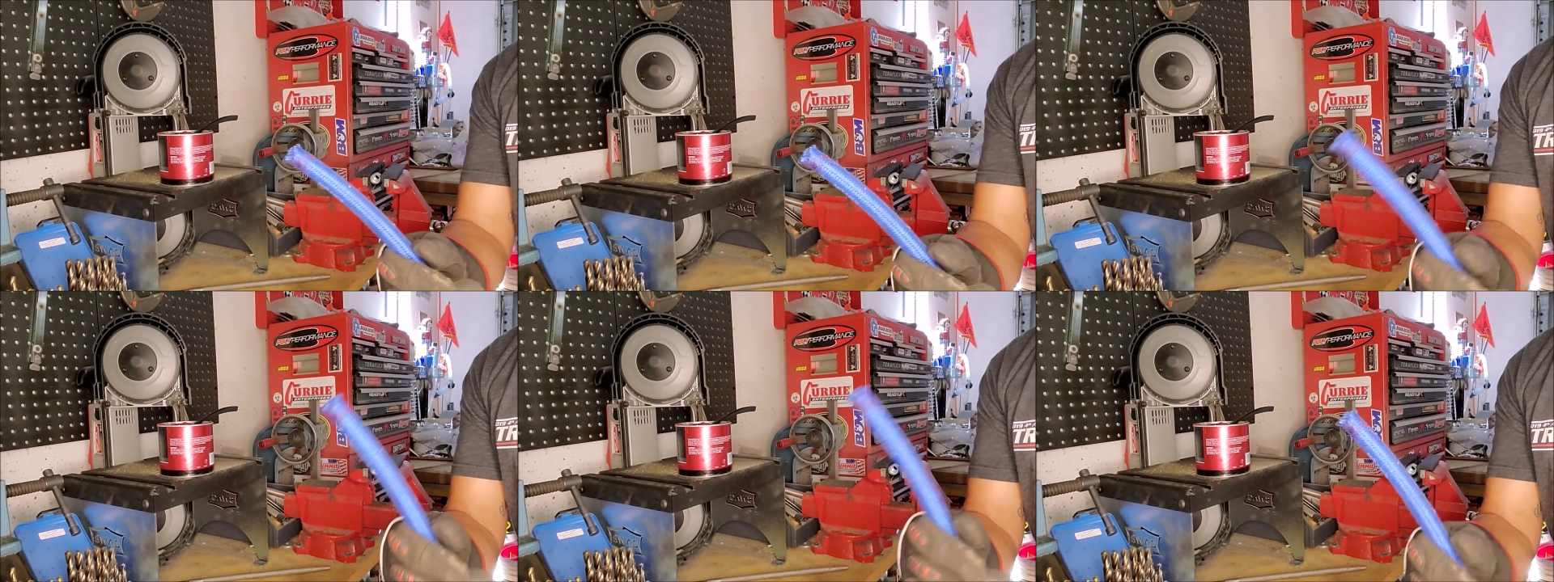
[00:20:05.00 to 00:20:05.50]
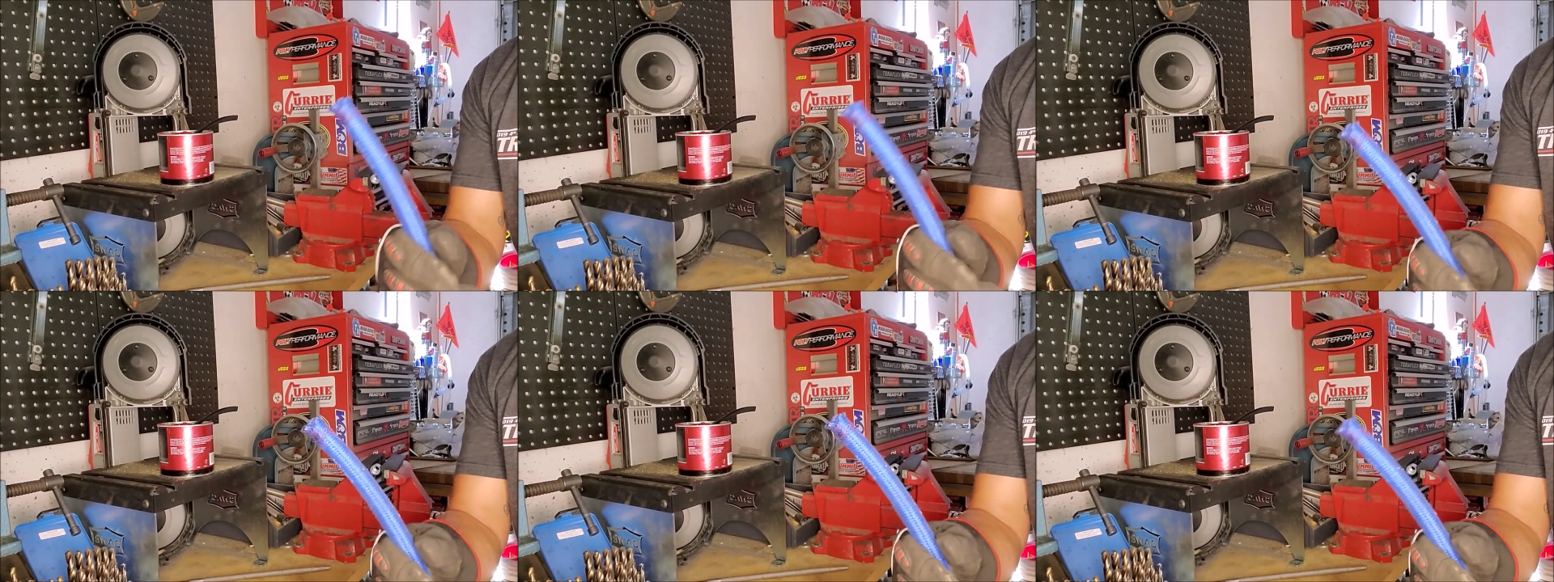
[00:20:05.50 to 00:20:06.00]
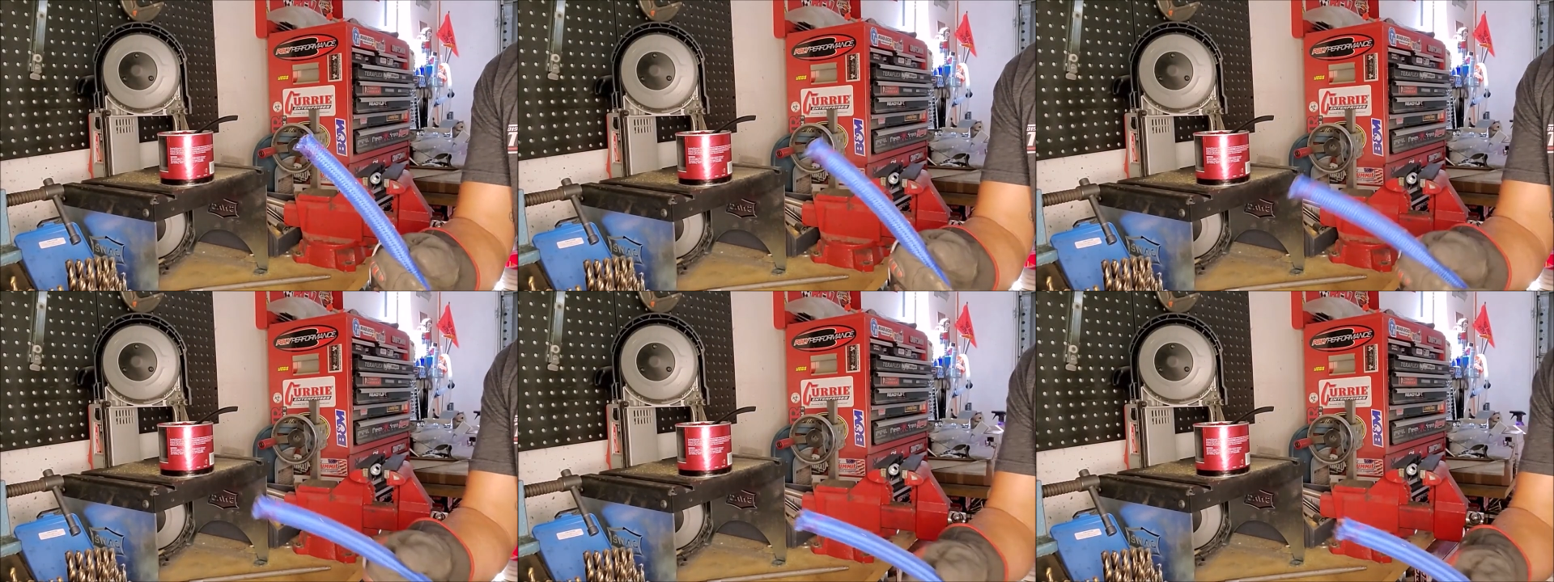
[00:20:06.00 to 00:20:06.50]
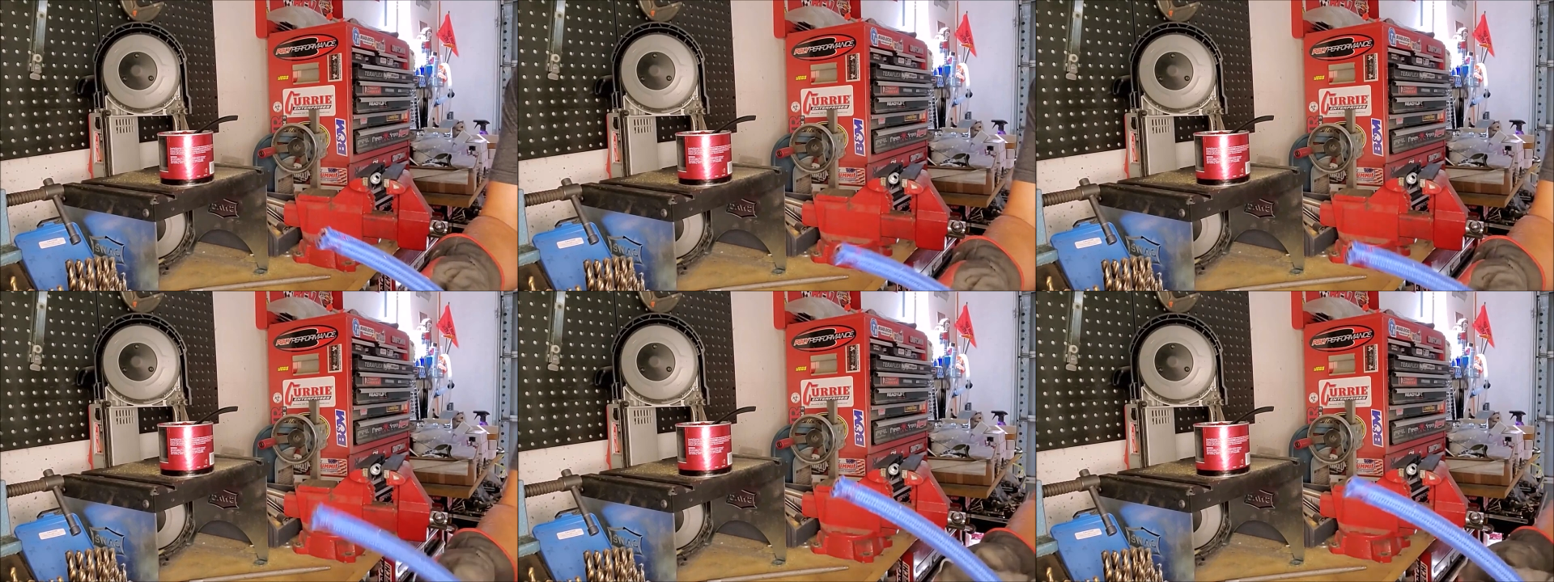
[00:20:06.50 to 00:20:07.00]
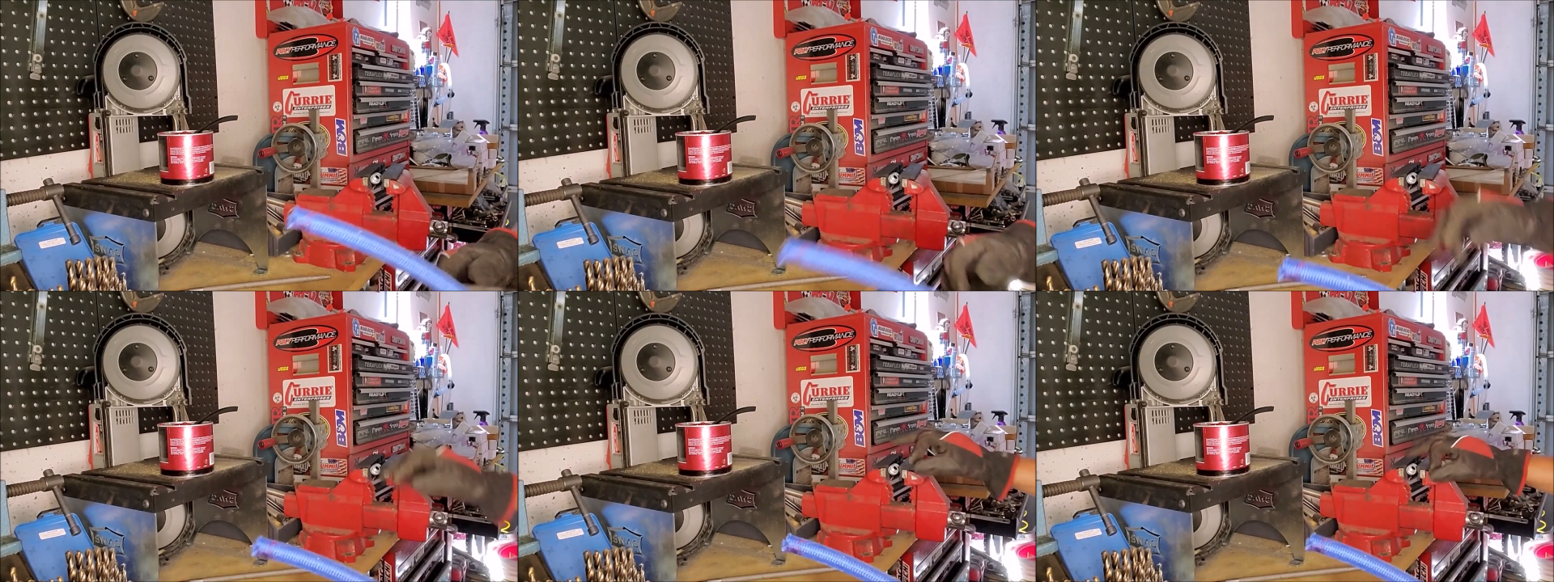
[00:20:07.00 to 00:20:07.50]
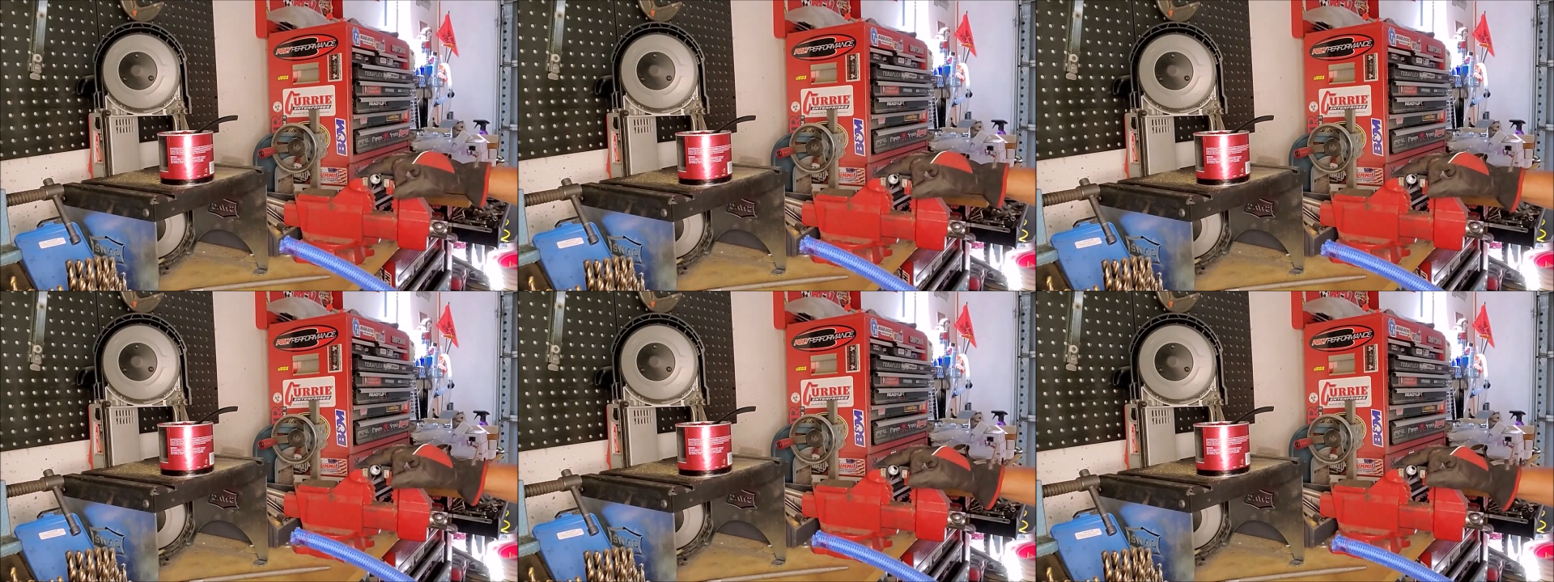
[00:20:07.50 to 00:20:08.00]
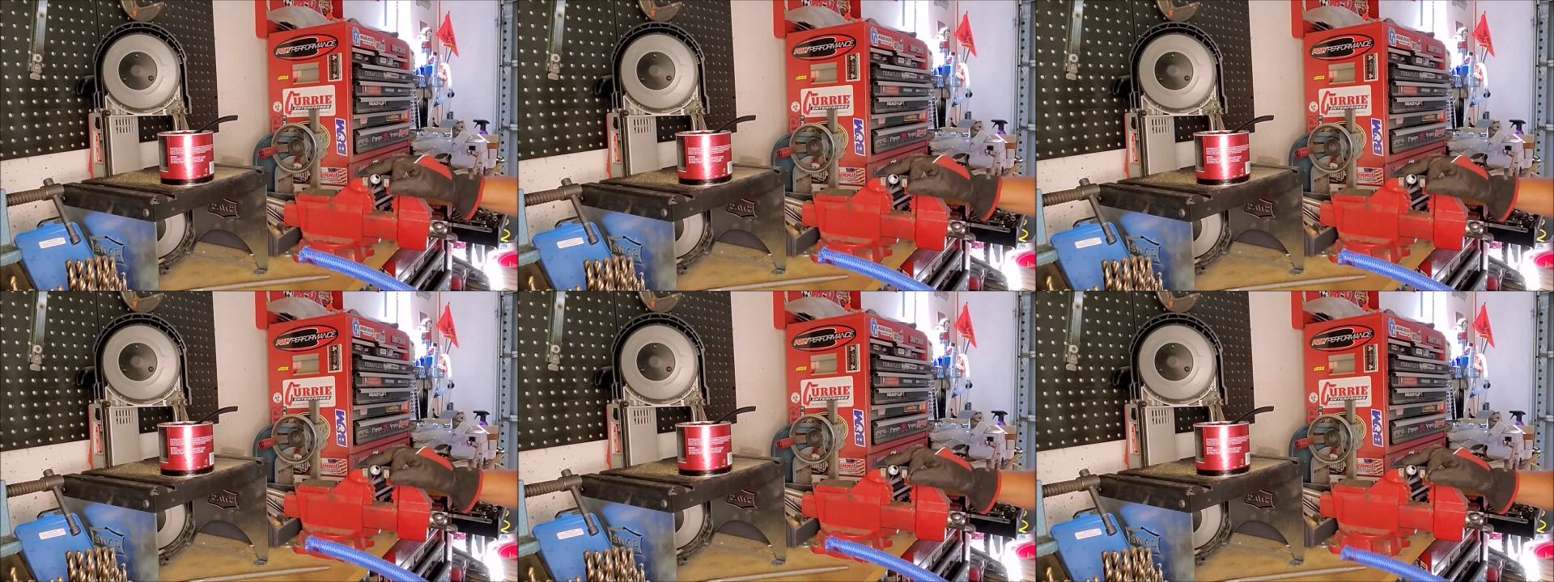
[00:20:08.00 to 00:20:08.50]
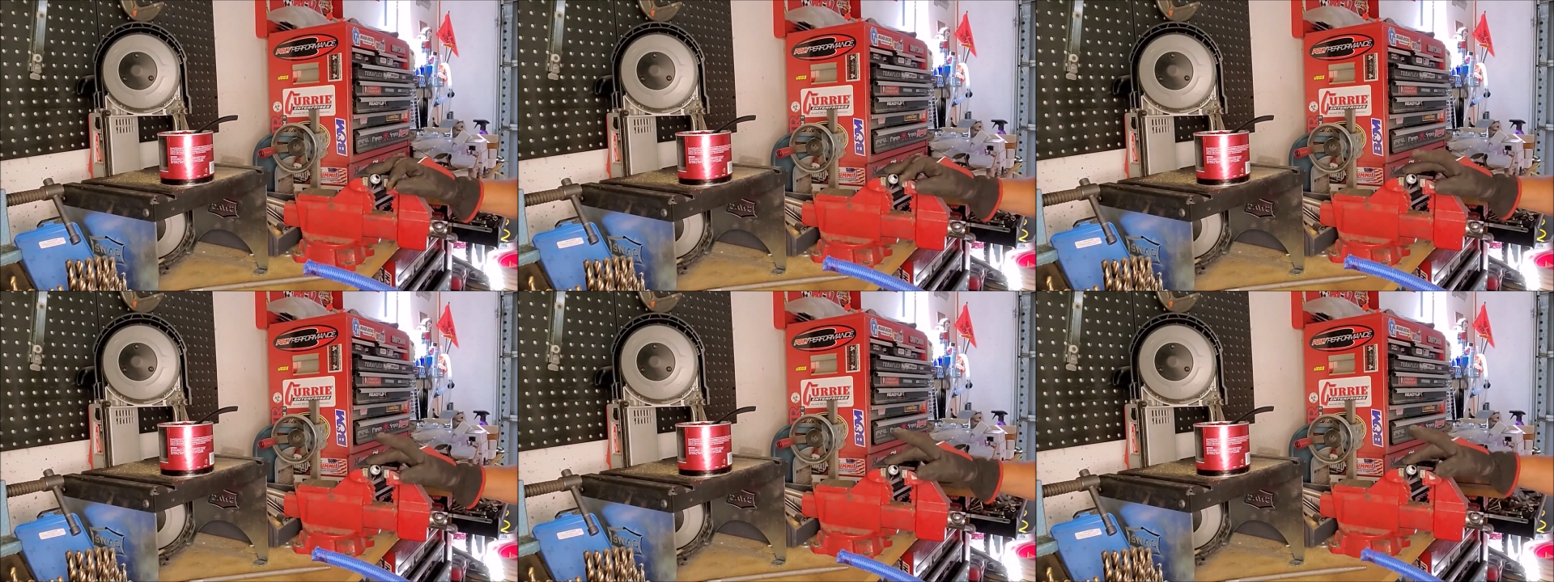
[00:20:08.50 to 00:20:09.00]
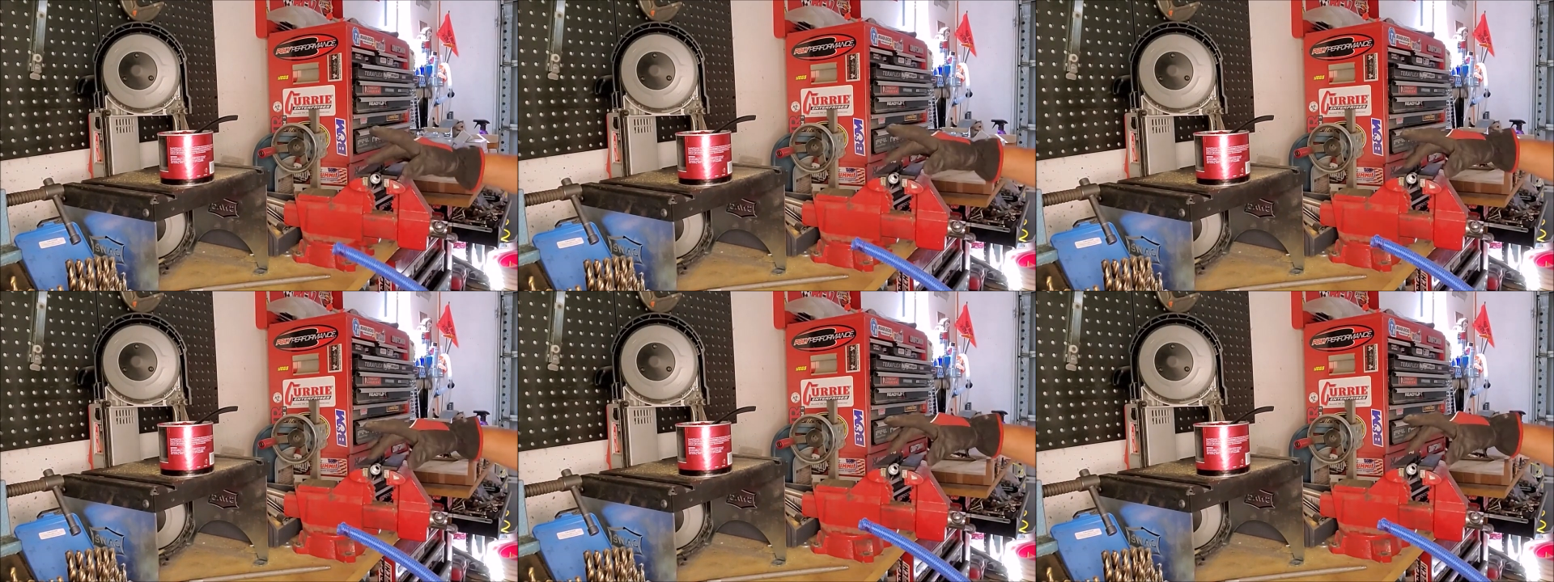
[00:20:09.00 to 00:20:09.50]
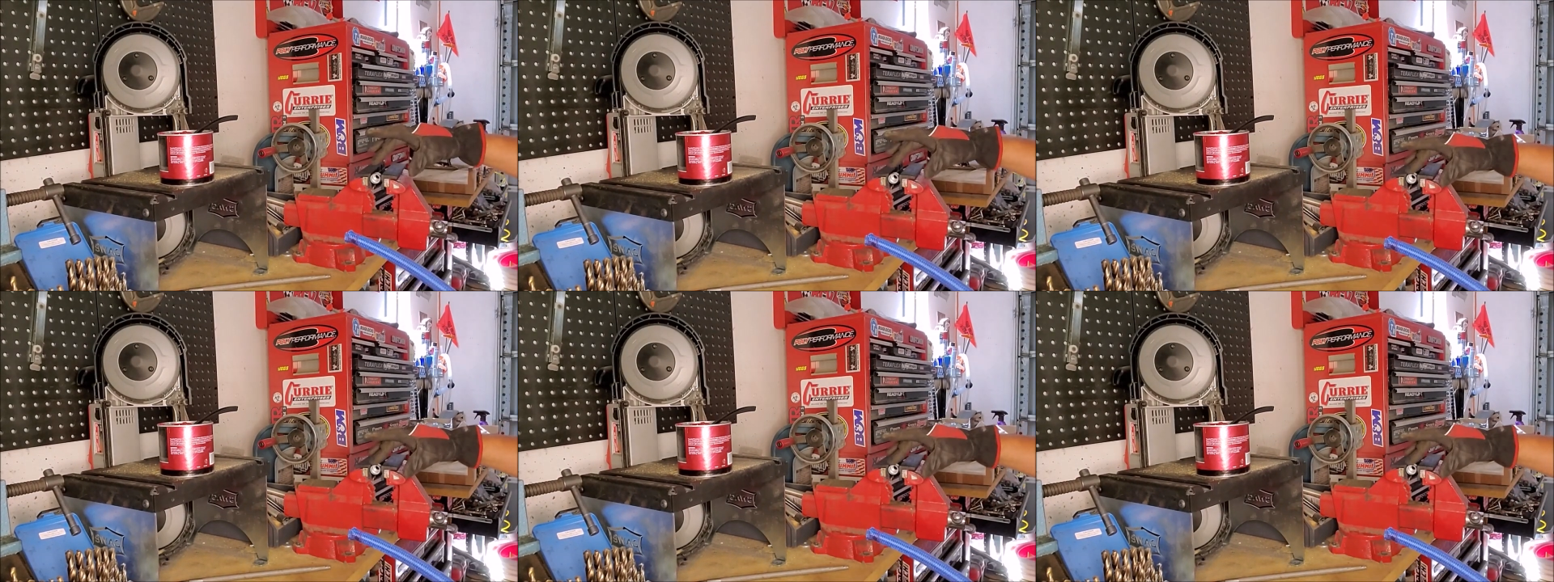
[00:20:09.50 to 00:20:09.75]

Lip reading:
(no speaker visible)